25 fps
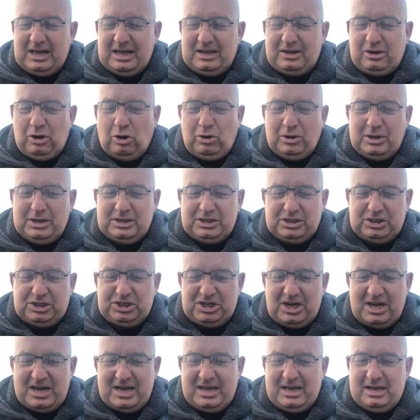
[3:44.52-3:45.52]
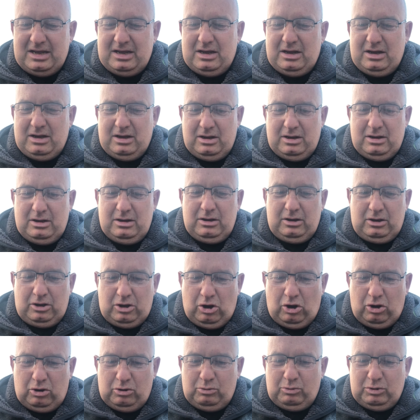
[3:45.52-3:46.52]
Con is a she.
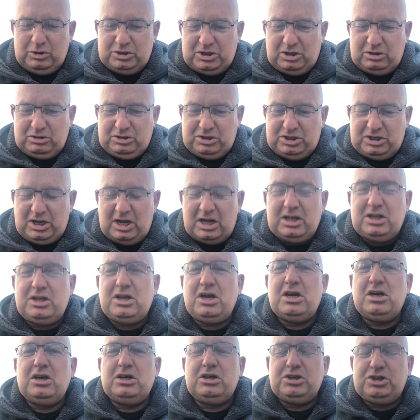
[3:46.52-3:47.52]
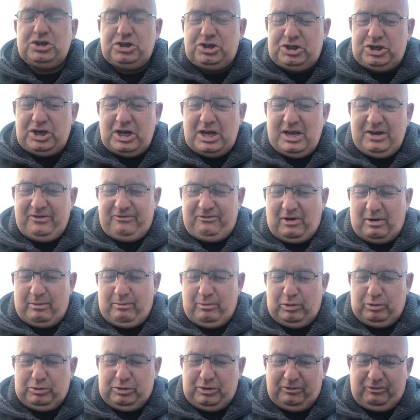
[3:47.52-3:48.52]
Con was so stunned she
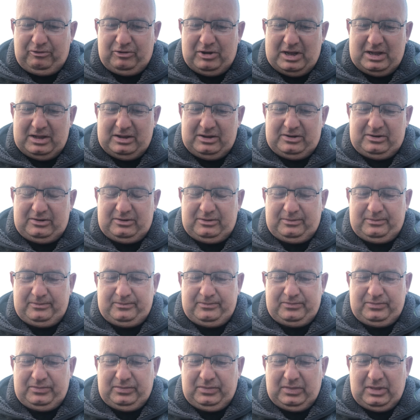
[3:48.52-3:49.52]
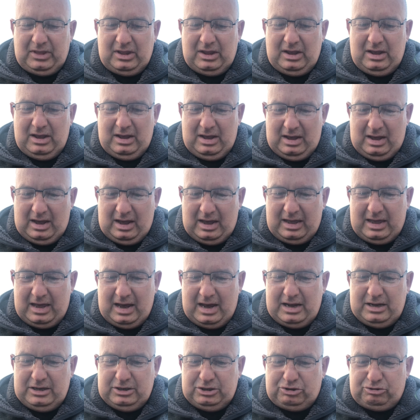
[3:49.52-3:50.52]
fumbled the flint.
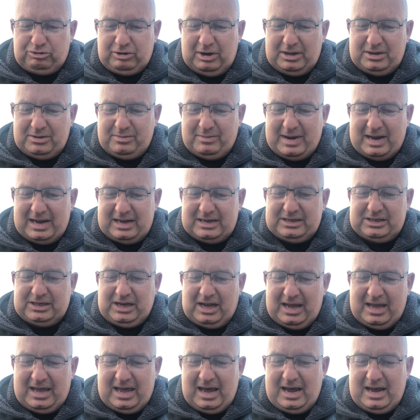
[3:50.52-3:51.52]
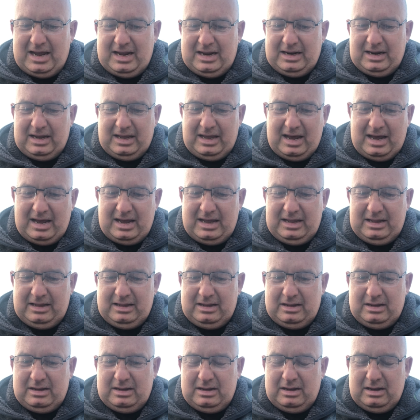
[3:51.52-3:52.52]
Again, shrieked Max.
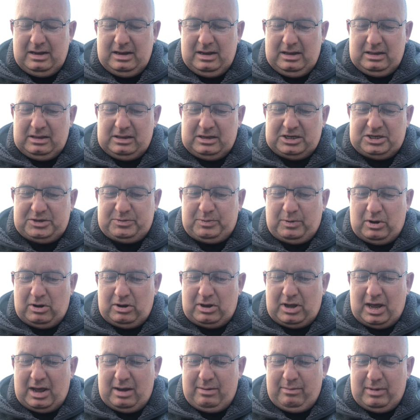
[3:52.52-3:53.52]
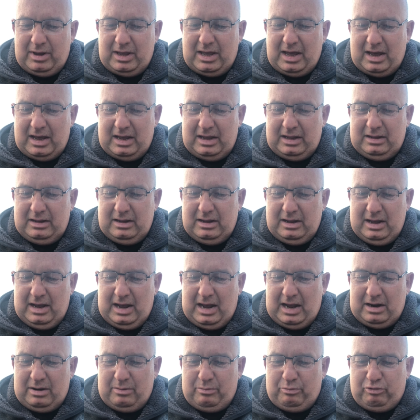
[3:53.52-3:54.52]
Again. The spark came again,
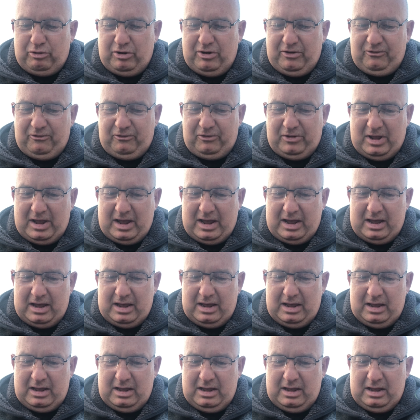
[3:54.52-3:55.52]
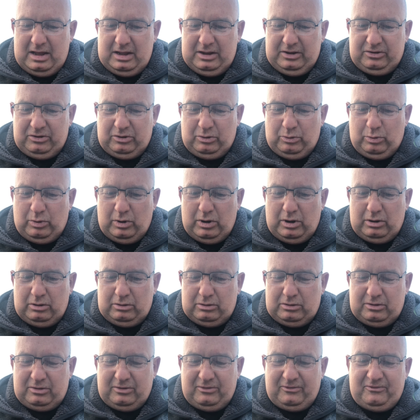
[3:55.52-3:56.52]
and a brief flare into the
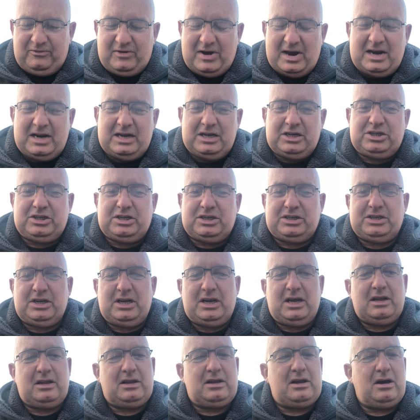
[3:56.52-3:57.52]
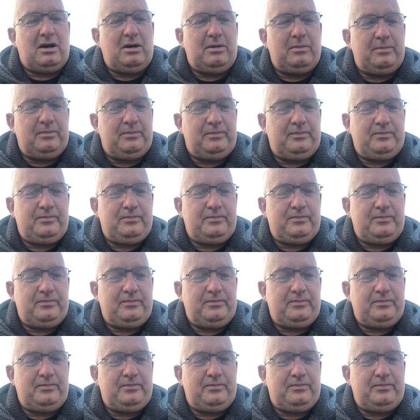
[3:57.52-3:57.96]
world that vanished as it had come.